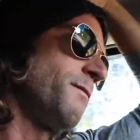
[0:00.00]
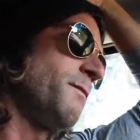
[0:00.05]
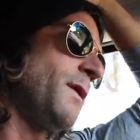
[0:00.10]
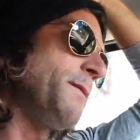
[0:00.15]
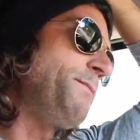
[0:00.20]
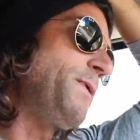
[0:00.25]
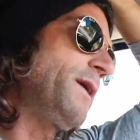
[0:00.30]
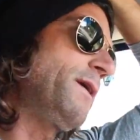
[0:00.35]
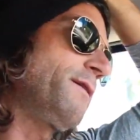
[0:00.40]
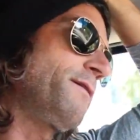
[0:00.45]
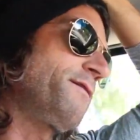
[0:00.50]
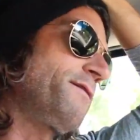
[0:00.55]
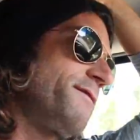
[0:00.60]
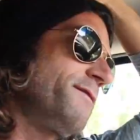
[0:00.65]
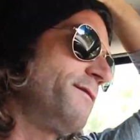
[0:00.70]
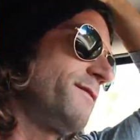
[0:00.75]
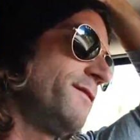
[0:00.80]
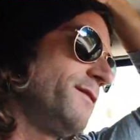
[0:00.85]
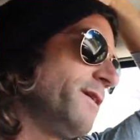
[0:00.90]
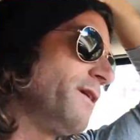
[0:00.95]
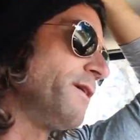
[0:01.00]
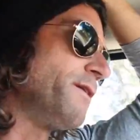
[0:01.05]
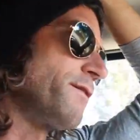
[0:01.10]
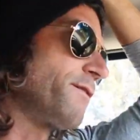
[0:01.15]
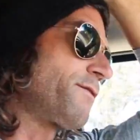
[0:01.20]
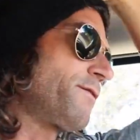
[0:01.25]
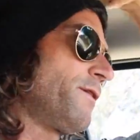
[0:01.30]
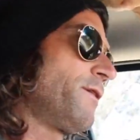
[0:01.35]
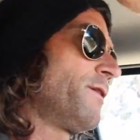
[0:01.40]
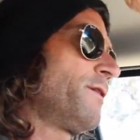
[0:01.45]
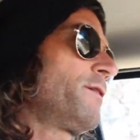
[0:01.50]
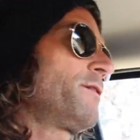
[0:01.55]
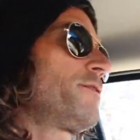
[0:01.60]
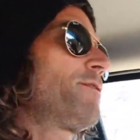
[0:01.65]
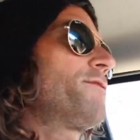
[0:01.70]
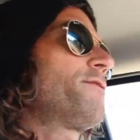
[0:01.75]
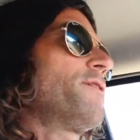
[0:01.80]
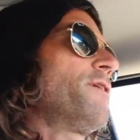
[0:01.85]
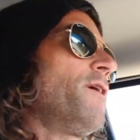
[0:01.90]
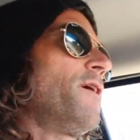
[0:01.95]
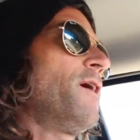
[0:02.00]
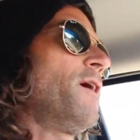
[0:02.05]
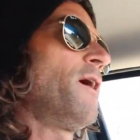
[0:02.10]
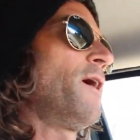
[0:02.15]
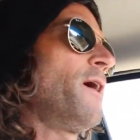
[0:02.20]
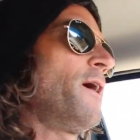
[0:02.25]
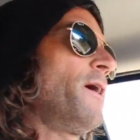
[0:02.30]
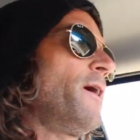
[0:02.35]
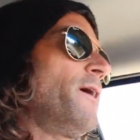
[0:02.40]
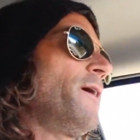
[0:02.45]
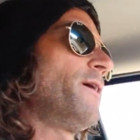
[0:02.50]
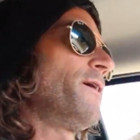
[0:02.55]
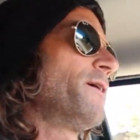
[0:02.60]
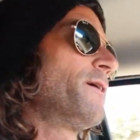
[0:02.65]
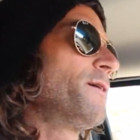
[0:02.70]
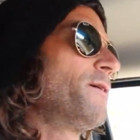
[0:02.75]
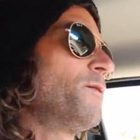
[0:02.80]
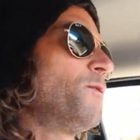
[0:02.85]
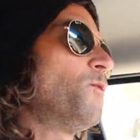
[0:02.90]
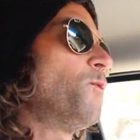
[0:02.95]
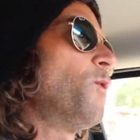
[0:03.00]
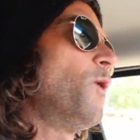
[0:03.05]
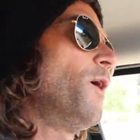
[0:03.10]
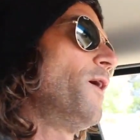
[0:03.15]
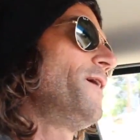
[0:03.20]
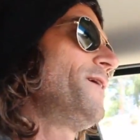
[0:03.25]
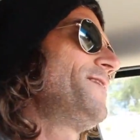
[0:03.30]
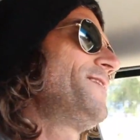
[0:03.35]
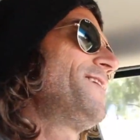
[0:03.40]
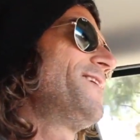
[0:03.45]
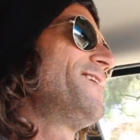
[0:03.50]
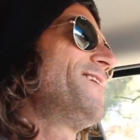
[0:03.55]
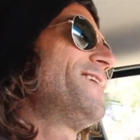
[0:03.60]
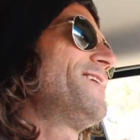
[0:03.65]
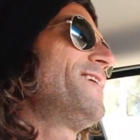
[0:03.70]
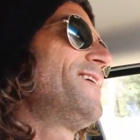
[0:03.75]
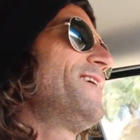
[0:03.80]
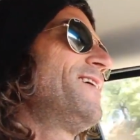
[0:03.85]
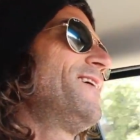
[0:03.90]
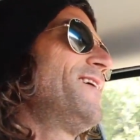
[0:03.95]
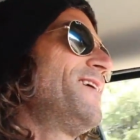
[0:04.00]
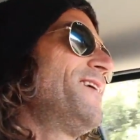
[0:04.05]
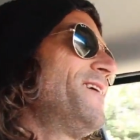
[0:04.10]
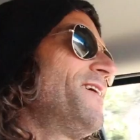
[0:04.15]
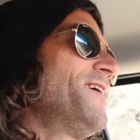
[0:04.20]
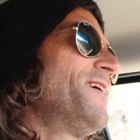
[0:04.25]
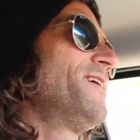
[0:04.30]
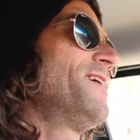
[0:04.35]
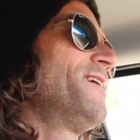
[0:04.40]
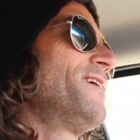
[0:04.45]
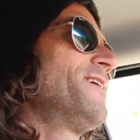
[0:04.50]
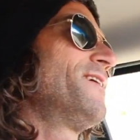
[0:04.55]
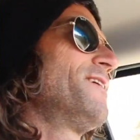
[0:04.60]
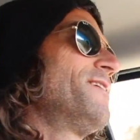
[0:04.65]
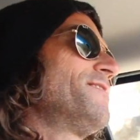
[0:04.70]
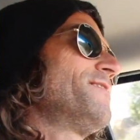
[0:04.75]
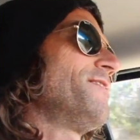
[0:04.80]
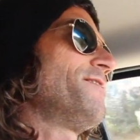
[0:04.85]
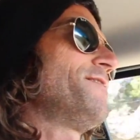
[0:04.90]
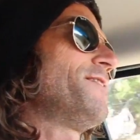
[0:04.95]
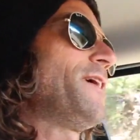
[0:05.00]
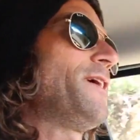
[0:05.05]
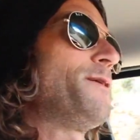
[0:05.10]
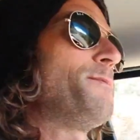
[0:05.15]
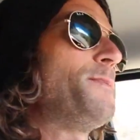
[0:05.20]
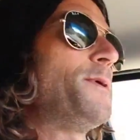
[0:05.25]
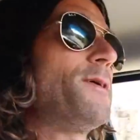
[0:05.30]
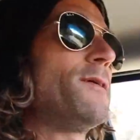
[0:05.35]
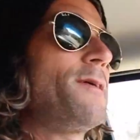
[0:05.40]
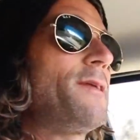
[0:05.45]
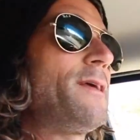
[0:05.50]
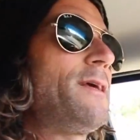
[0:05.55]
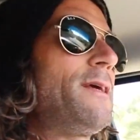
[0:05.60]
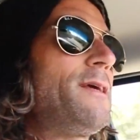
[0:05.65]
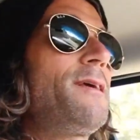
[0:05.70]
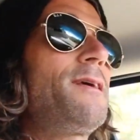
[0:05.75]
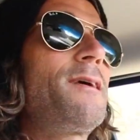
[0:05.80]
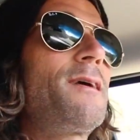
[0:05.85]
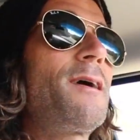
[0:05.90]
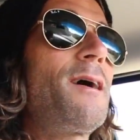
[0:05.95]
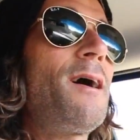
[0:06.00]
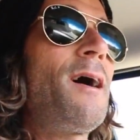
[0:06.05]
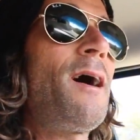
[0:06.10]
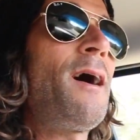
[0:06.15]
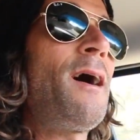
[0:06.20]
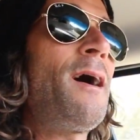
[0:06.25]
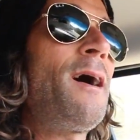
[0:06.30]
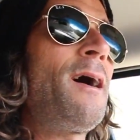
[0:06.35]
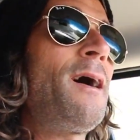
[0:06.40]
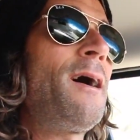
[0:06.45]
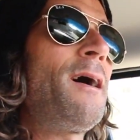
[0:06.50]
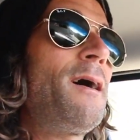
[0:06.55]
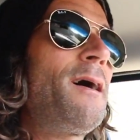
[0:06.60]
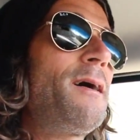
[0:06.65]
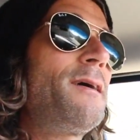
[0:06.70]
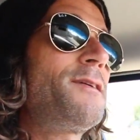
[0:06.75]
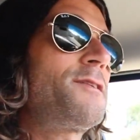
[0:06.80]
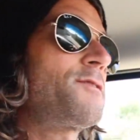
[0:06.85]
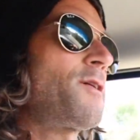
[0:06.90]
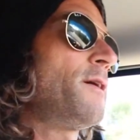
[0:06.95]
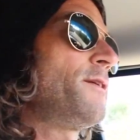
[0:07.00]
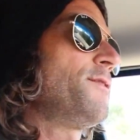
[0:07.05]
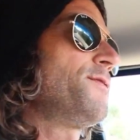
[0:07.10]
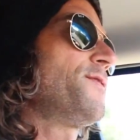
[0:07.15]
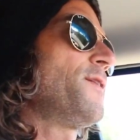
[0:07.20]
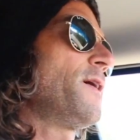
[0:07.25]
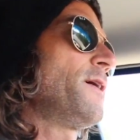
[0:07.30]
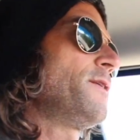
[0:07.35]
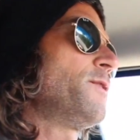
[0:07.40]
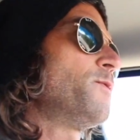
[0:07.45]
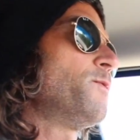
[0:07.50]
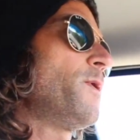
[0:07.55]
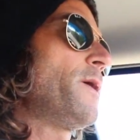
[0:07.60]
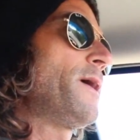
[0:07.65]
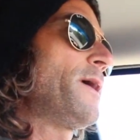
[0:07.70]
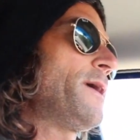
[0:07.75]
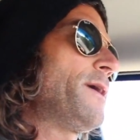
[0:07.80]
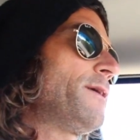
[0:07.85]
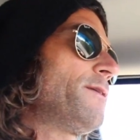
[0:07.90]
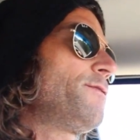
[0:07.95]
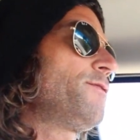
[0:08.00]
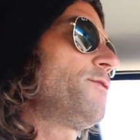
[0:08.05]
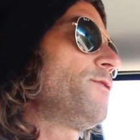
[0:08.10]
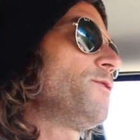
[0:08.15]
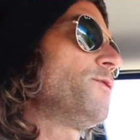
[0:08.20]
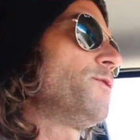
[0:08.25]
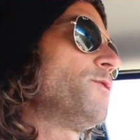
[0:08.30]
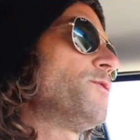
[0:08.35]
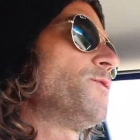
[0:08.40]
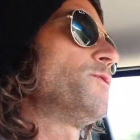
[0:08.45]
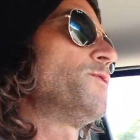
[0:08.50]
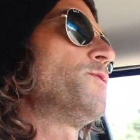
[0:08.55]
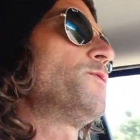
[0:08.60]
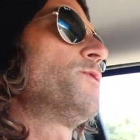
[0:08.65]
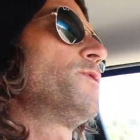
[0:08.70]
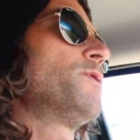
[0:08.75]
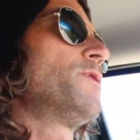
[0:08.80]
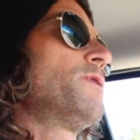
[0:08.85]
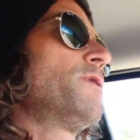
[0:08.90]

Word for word: My biggest concerns are, one, sustainability, uh, trying to find a way to